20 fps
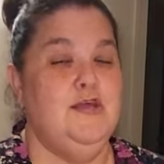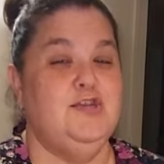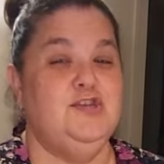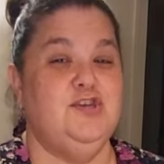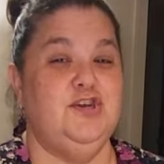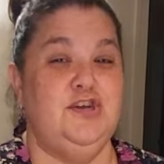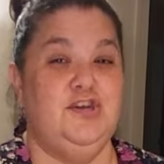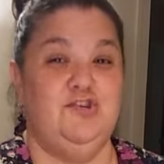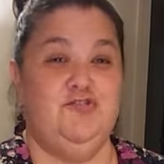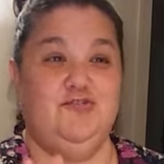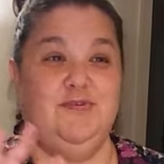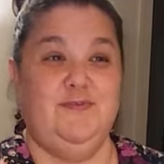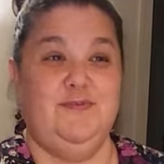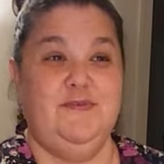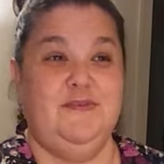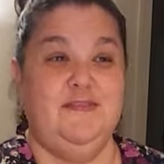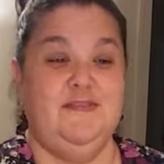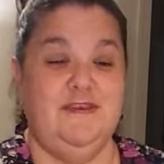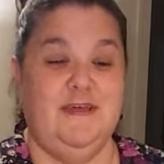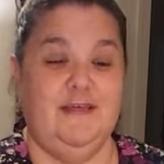took a trip
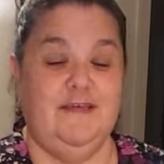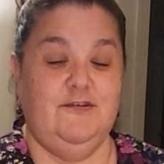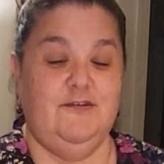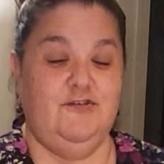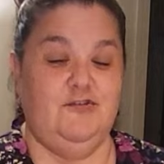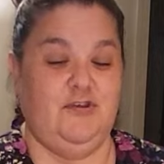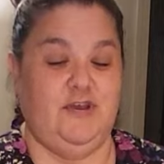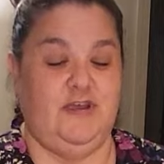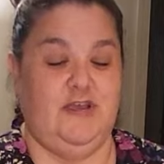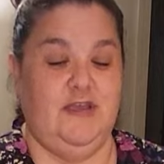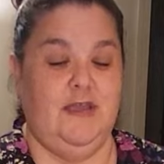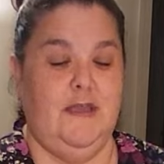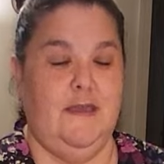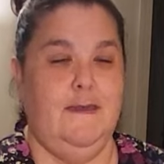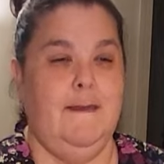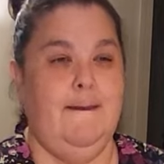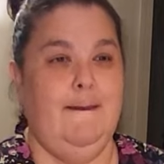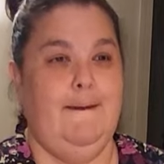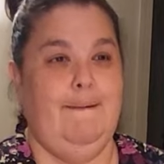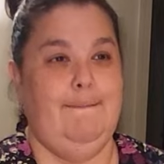to the Dollar Tree
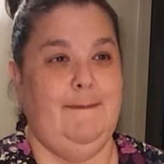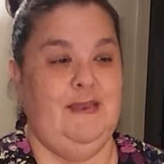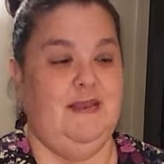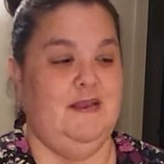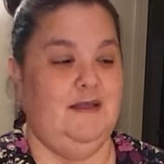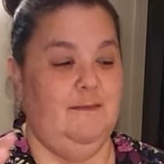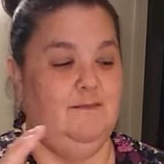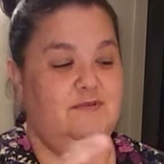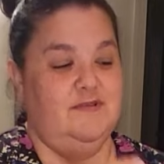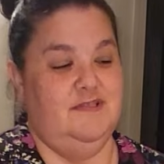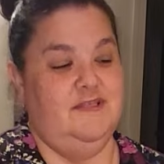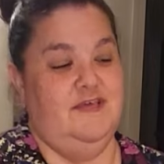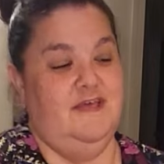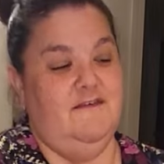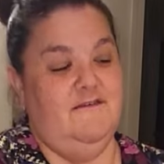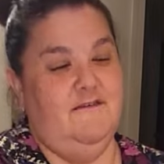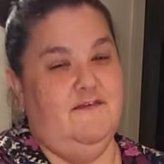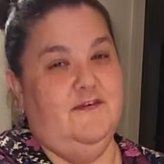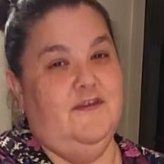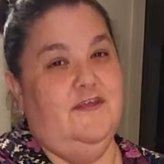and made it come to life